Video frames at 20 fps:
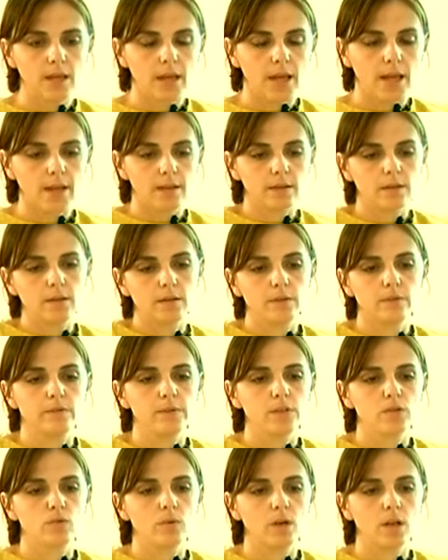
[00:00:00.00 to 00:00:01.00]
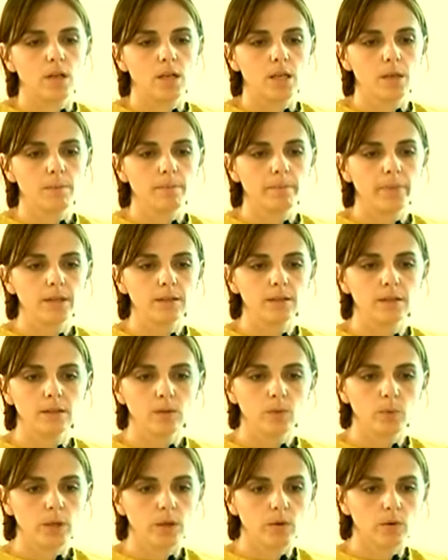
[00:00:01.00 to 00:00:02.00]
and visual impact.
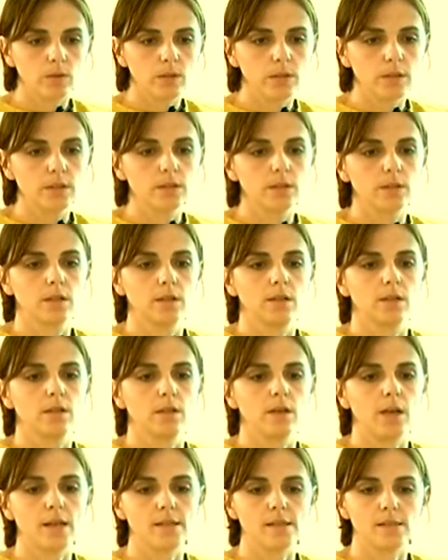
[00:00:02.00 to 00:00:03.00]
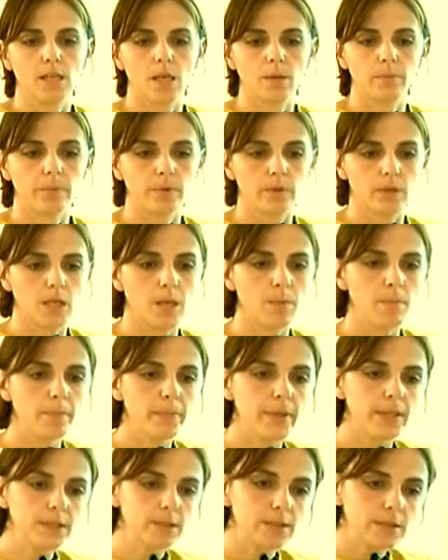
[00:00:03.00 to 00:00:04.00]
We call it landscape
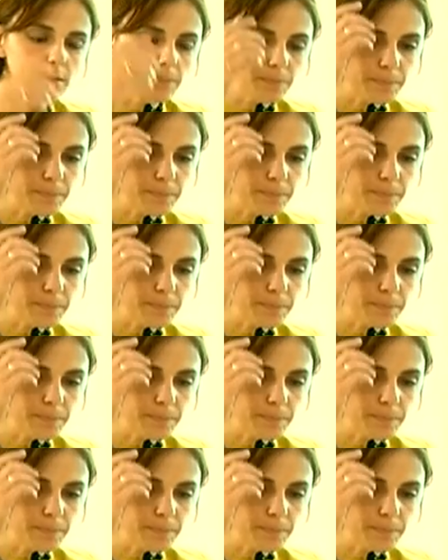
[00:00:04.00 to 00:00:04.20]
impact.